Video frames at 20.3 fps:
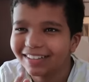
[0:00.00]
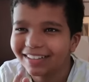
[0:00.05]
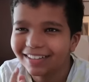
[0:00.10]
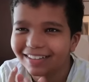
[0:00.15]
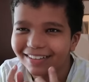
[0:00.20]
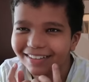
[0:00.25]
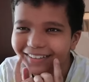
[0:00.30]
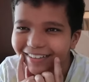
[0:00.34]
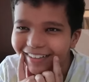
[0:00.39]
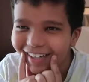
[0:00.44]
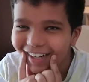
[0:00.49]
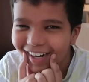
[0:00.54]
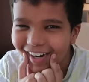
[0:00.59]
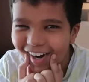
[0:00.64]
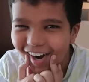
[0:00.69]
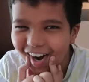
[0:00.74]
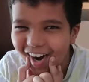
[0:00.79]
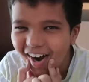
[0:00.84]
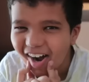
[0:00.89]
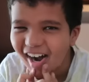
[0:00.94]
Yeah.
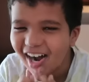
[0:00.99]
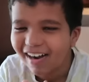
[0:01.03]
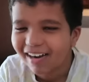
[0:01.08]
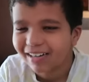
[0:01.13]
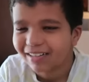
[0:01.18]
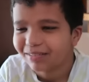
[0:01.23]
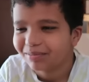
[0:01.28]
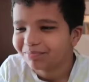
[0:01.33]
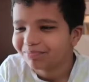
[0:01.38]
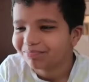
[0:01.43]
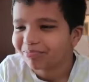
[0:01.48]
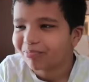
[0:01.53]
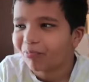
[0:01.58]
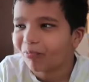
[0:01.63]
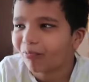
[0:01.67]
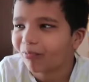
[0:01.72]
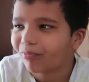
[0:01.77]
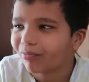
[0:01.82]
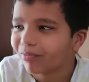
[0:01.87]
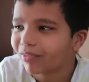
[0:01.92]
Okay.
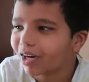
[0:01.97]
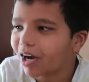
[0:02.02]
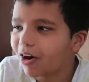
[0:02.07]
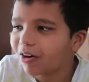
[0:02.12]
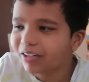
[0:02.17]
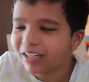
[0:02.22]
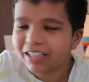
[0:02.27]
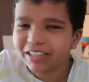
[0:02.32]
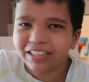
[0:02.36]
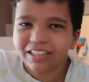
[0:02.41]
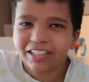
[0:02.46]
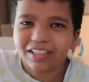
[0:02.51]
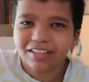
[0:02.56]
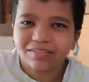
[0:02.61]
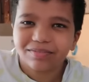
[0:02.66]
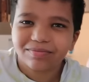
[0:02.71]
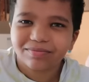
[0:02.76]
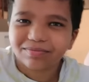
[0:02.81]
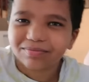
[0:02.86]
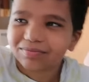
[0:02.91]
I'm just gonna cut. Oh, I'm yeah, gonna
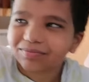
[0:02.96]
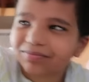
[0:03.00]
surprise you.